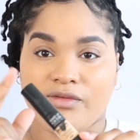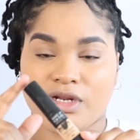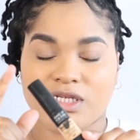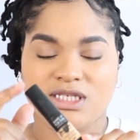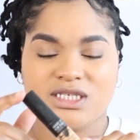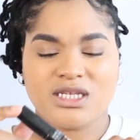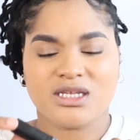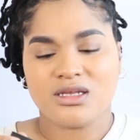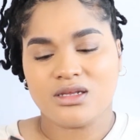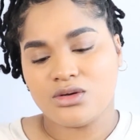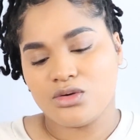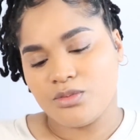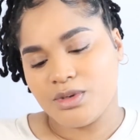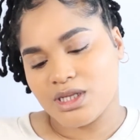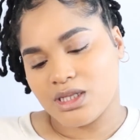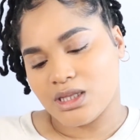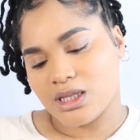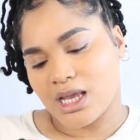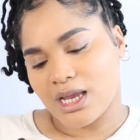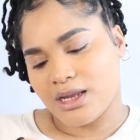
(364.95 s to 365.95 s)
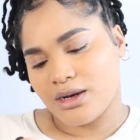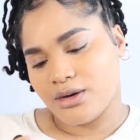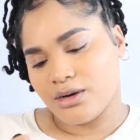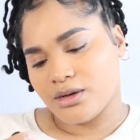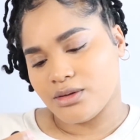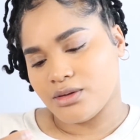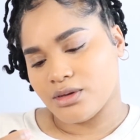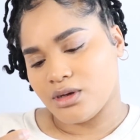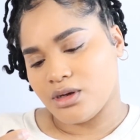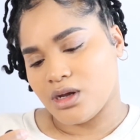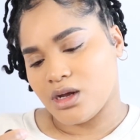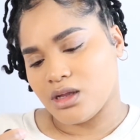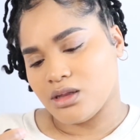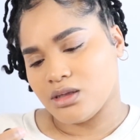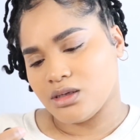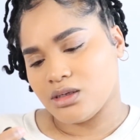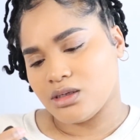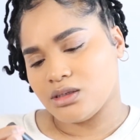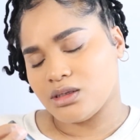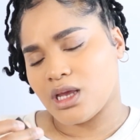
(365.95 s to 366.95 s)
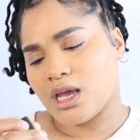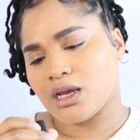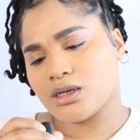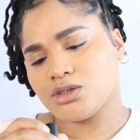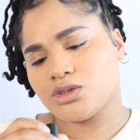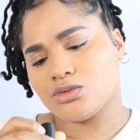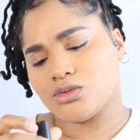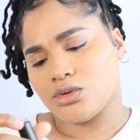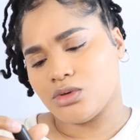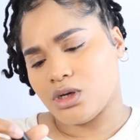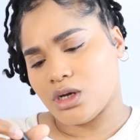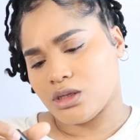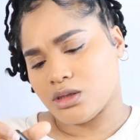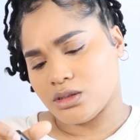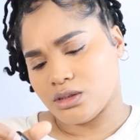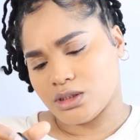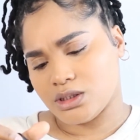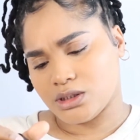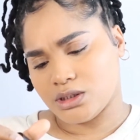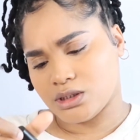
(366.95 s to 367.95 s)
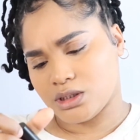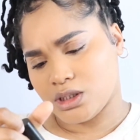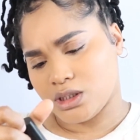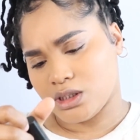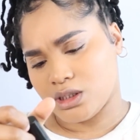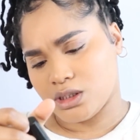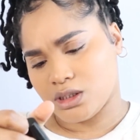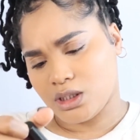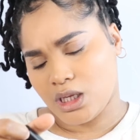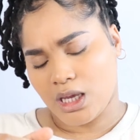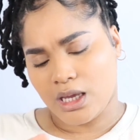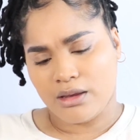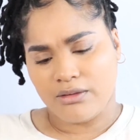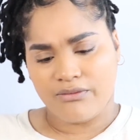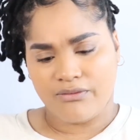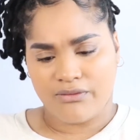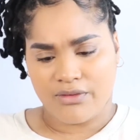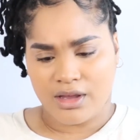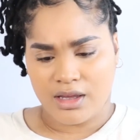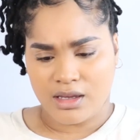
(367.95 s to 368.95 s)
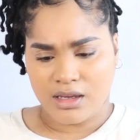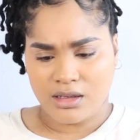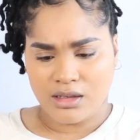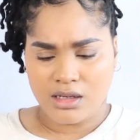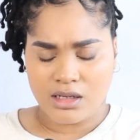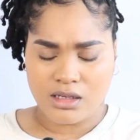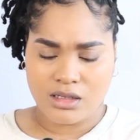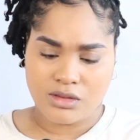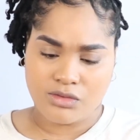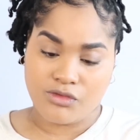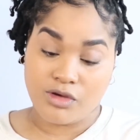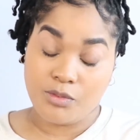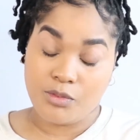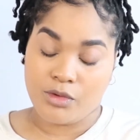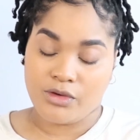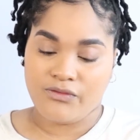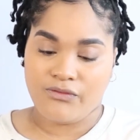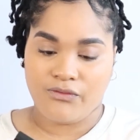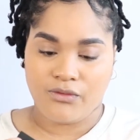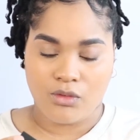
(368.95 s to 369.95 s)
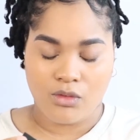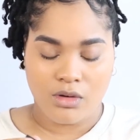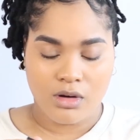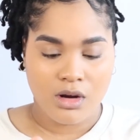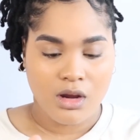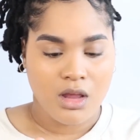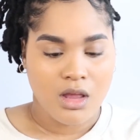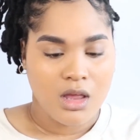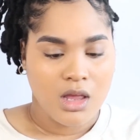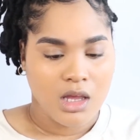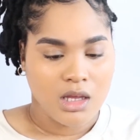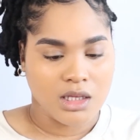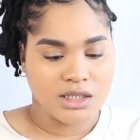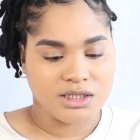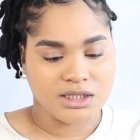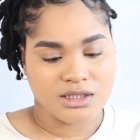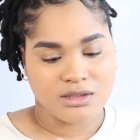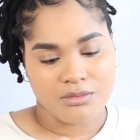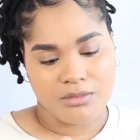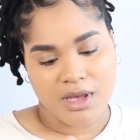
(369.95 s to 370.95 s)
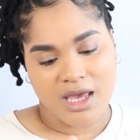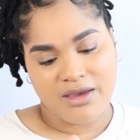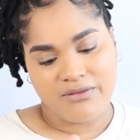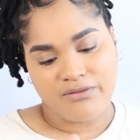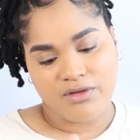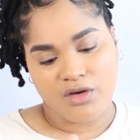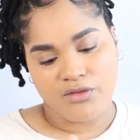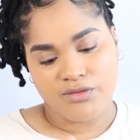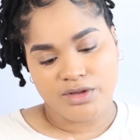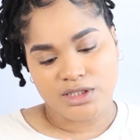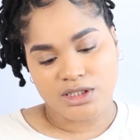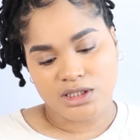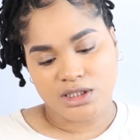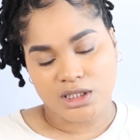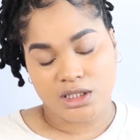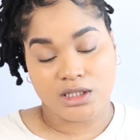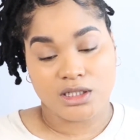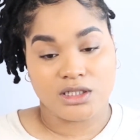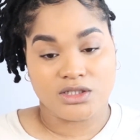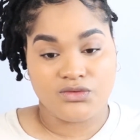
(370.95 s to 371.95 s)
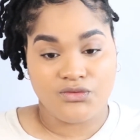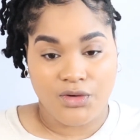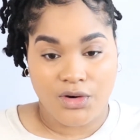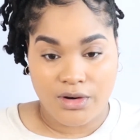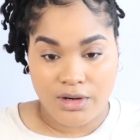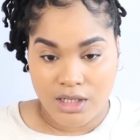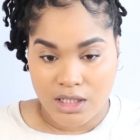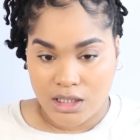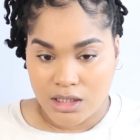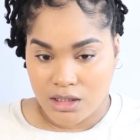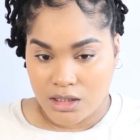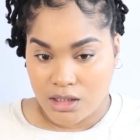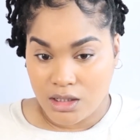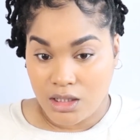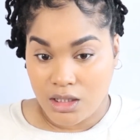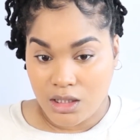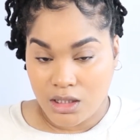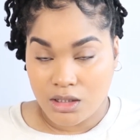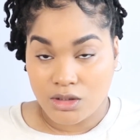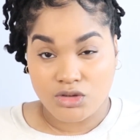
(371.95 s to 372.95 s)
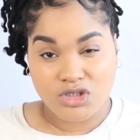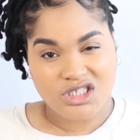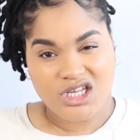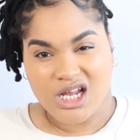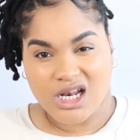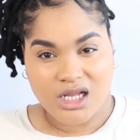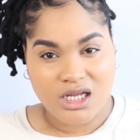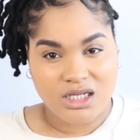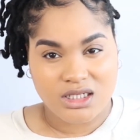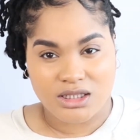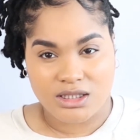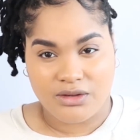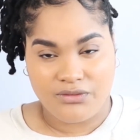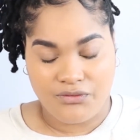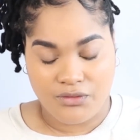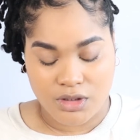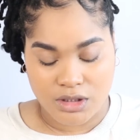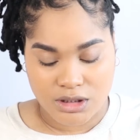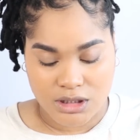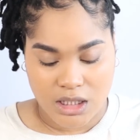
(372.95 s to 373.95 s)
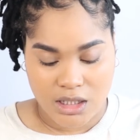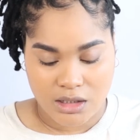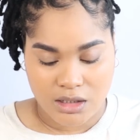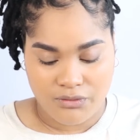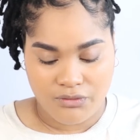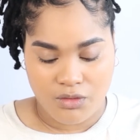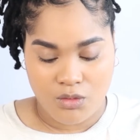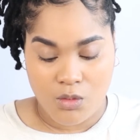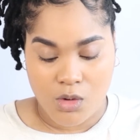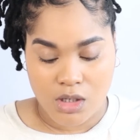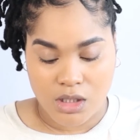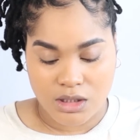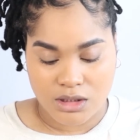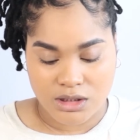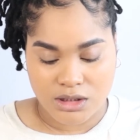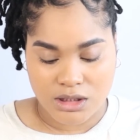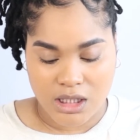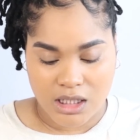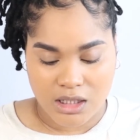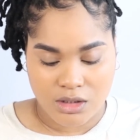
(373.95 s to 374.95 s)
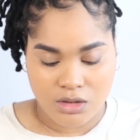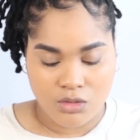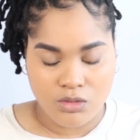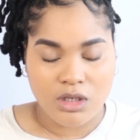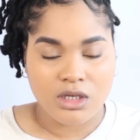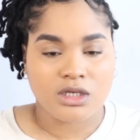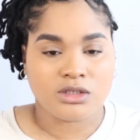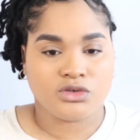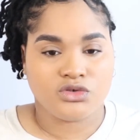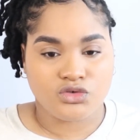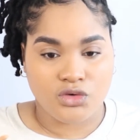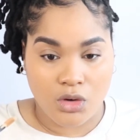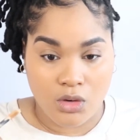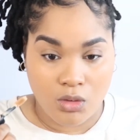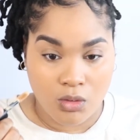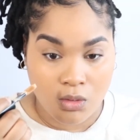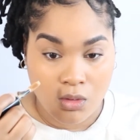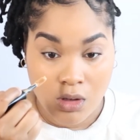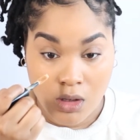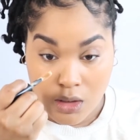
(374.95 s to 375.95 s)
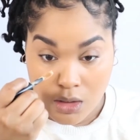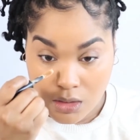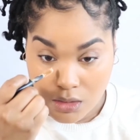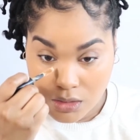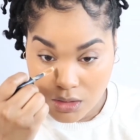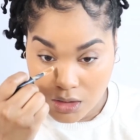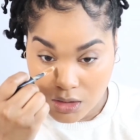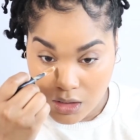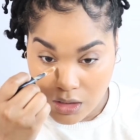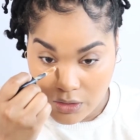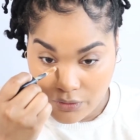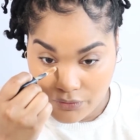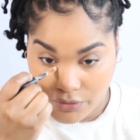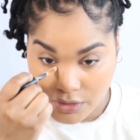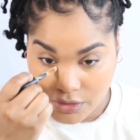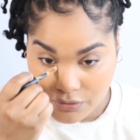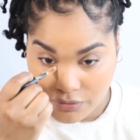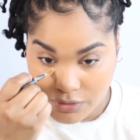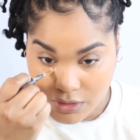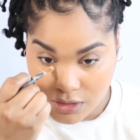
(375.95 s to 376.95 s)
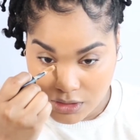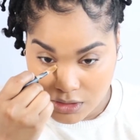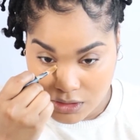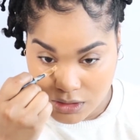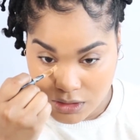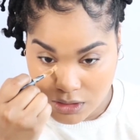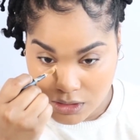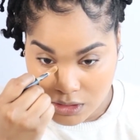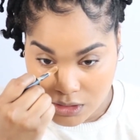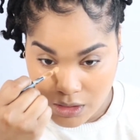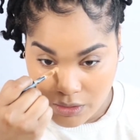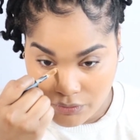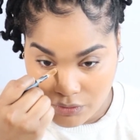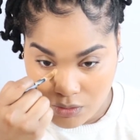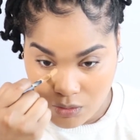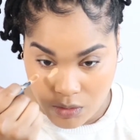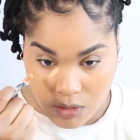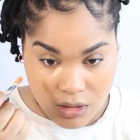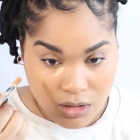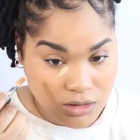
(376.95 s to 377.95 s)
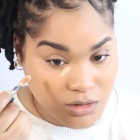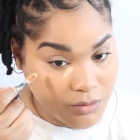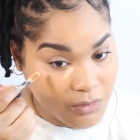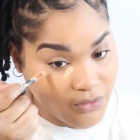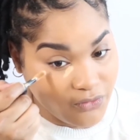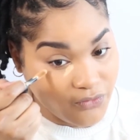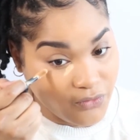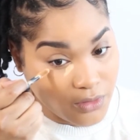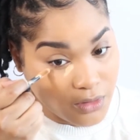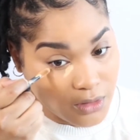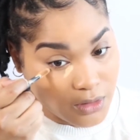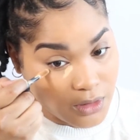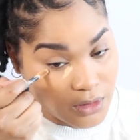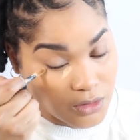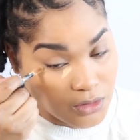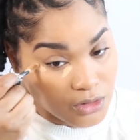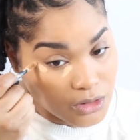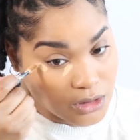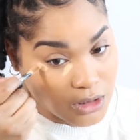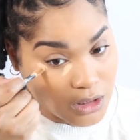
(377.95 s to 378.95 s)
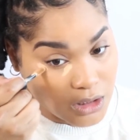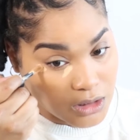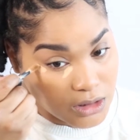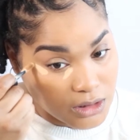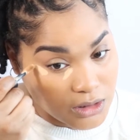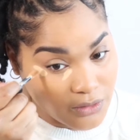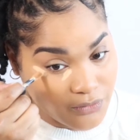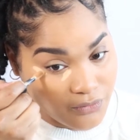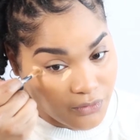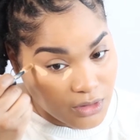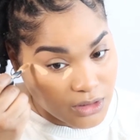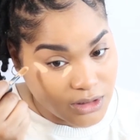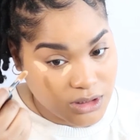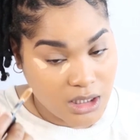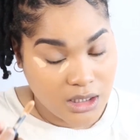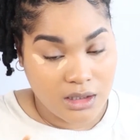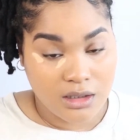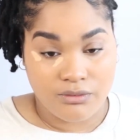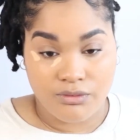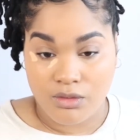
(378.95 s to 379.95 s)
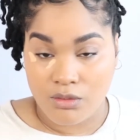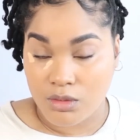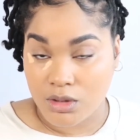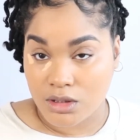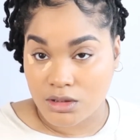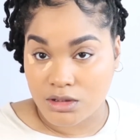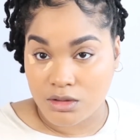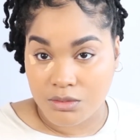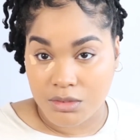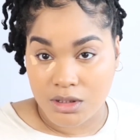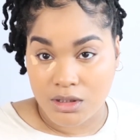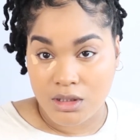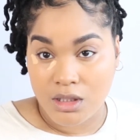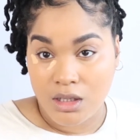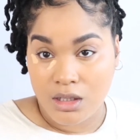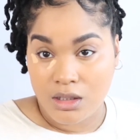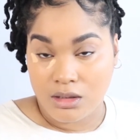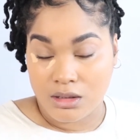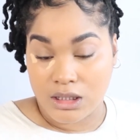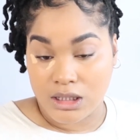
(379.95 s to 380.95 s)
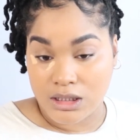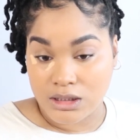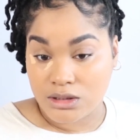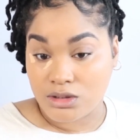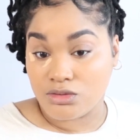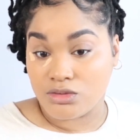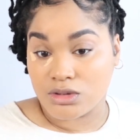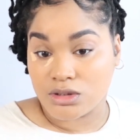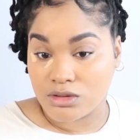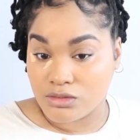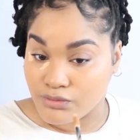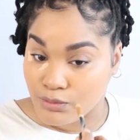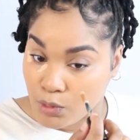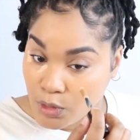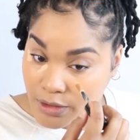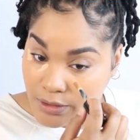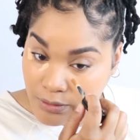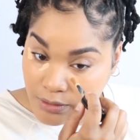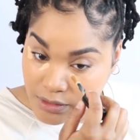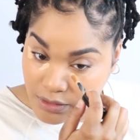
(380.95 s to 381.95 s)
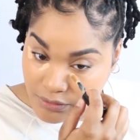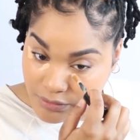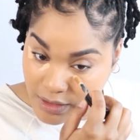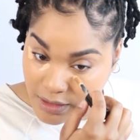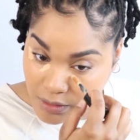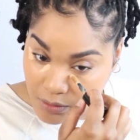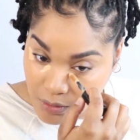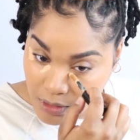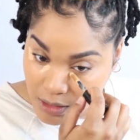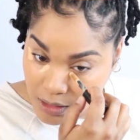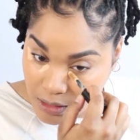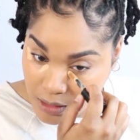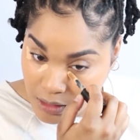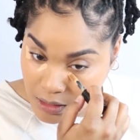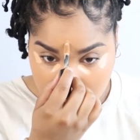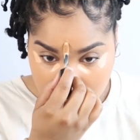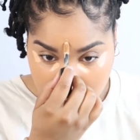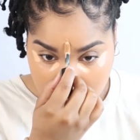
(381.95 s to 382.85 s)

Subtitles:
This is a little bit lighter. The color, the actual color is in, can't find it, 3.4. This is the Matte Velvet Skin. It's very good. Just gotta let it sit for a second if you want it to, like, you can control the coverage of this. If you want it to be fuller, you just let it sit for a second. If you want it to be less, you just work with it right away.